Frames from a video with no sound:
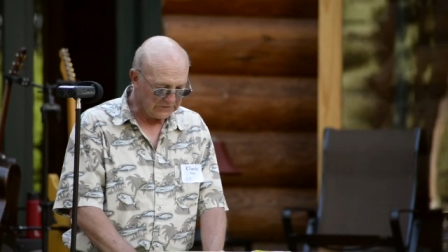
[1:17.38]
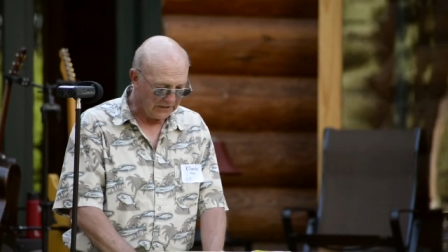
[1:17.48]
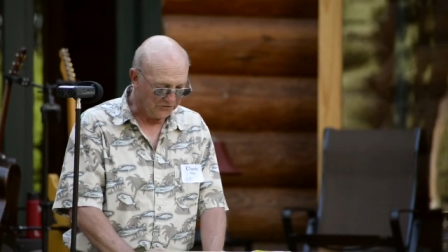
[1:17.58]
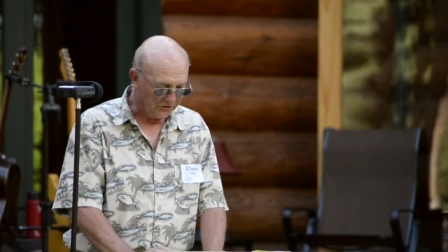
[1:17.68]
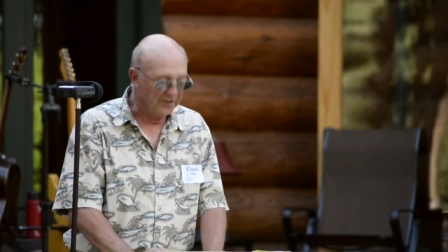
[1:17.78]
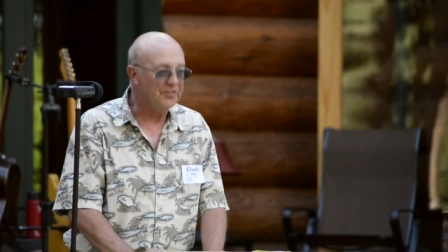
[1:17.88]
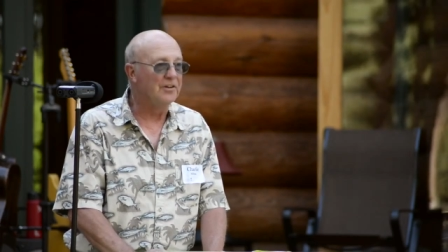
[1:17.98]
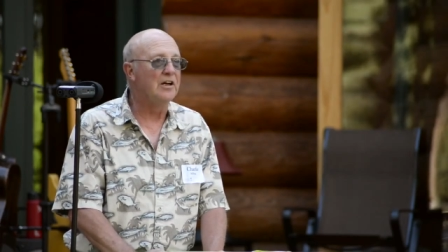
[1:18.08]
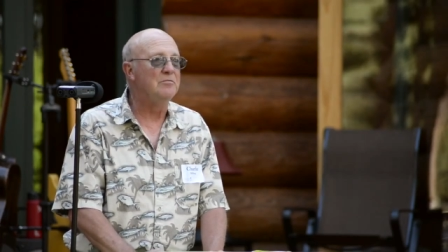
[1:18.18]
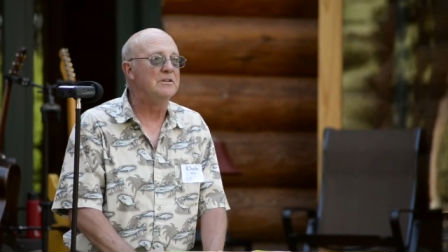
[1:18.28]
I started to
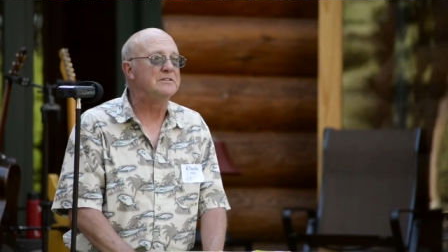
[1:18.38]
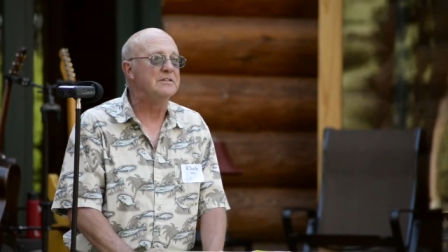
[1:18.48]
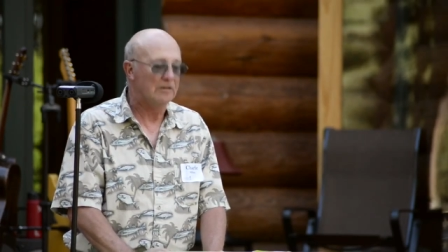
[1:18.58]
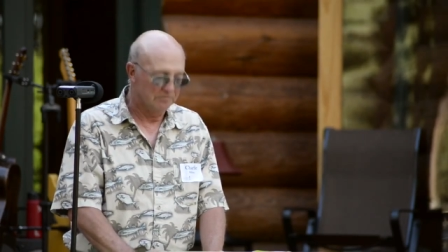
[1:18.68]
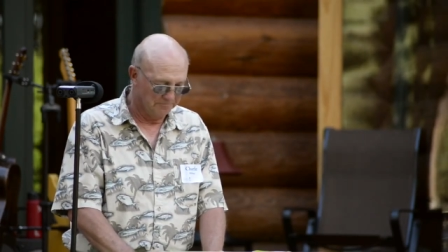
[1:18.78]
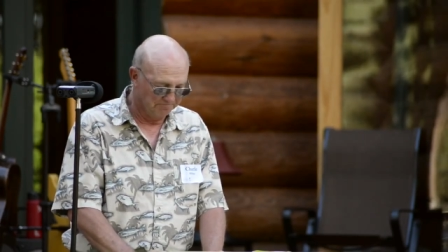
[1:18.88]
love myself.